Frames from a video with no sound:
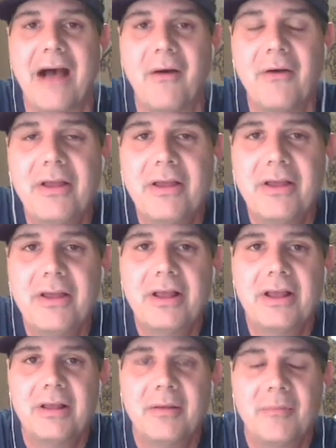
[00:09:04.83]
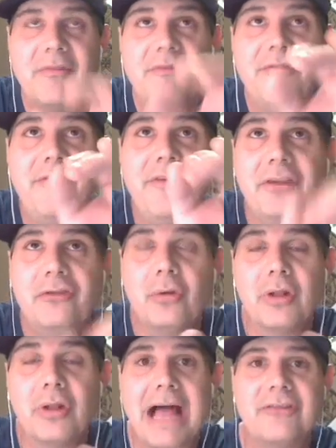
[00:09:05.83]
Now,
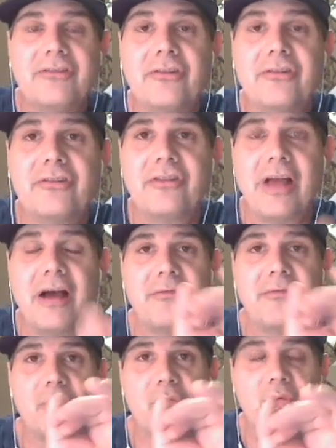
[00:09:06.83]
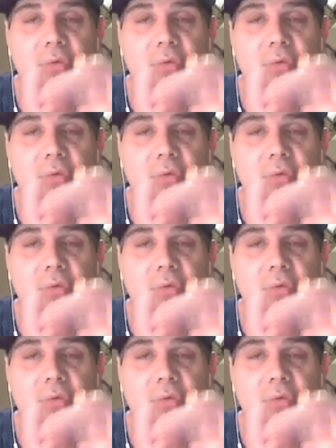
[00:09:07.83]
visualize yourself